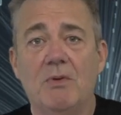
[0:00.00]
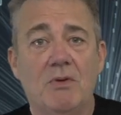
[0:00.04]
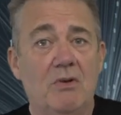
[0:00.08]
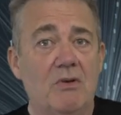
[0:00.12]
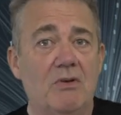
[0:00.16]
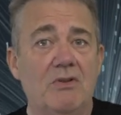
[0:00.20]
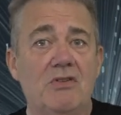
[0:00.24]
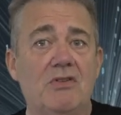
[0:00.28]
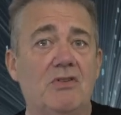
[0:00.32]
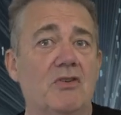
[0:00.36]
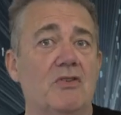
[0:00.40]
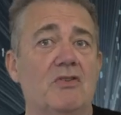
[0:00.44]

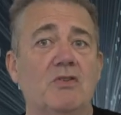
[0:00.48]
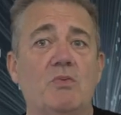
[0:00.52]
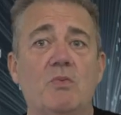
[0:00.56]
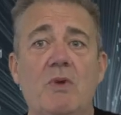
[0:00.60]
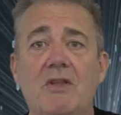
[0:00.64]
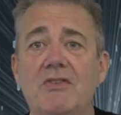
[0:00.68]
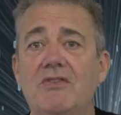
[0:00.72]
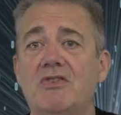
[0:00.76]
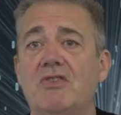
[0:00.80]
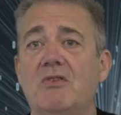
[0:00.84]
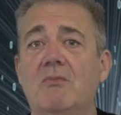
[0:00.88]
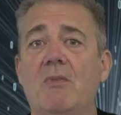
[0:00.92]
or just
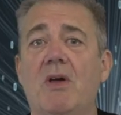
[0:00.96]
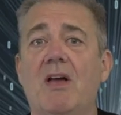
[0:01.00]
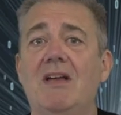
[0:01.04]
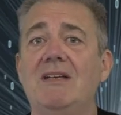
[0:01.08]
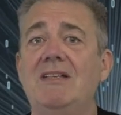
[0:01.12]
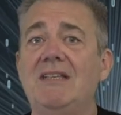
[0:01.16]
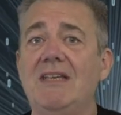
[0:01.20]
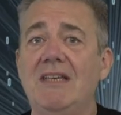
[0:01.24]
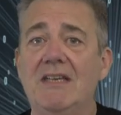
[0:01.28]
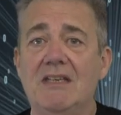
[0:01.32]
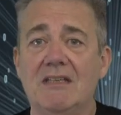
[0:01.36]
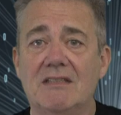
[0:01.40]
want some
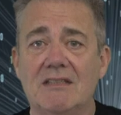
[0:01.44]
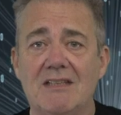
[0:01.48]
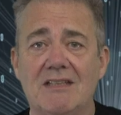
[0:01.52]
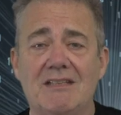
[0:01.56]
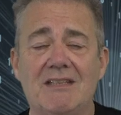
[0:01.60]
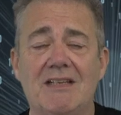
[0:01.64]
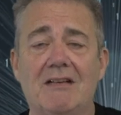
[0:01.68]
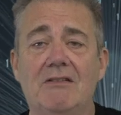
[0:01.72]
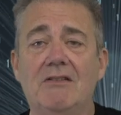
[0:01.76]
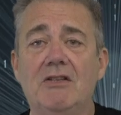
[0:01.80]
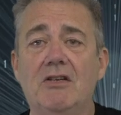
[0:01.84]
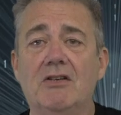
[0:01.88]
ideas to
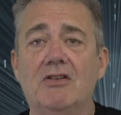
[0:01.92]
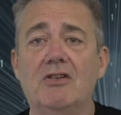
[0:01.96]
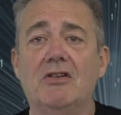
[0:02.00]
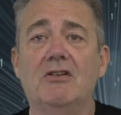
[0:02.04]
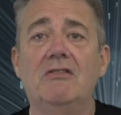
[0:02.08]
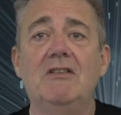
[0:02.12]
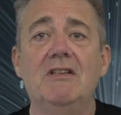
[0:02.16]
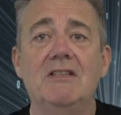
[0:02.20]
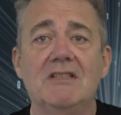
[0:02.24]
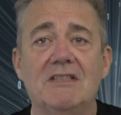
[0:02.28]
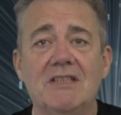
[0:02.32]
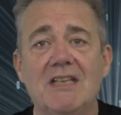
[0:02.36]
tell your
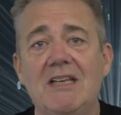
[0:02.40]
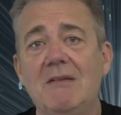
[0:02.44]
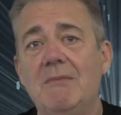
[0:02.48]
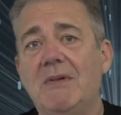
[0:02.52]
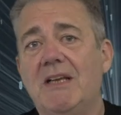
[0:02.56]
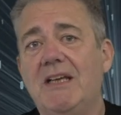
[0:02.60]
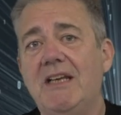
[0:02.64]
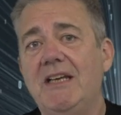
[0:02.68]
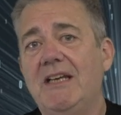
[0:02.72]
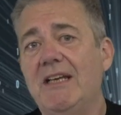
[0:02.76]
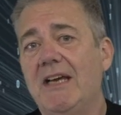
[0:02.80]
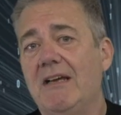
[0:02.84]
current team
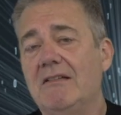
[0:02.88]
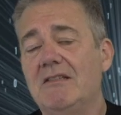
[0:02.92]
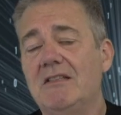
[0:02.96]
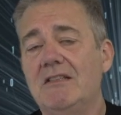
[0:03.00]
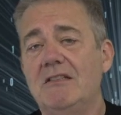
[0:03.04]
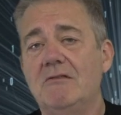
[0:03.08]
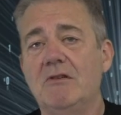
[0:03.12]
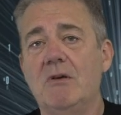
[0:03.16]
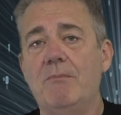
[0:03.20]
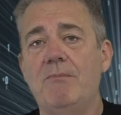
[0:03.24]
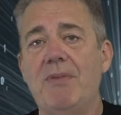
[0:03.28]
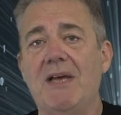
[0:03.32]
lead how to
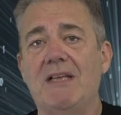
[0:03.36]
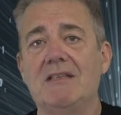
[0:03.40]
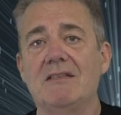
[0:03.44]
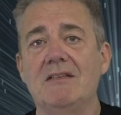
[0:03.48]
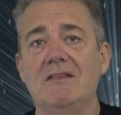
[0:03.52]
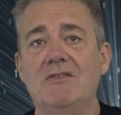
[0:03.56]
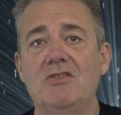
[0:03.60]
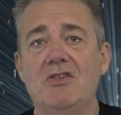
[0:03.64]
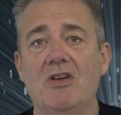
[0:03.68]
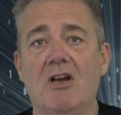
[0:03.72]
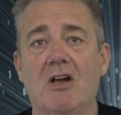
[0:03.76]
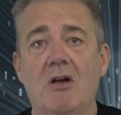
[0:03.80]
do a
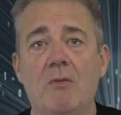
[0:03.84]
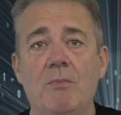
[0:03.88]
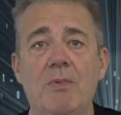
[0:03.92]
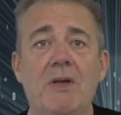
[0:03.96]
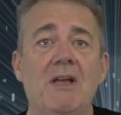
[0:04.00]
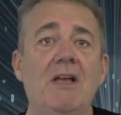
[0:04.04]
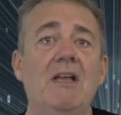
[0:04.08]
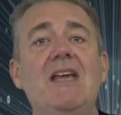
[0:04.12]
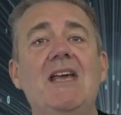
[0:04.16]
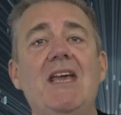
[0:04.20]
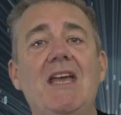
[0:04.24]
better job,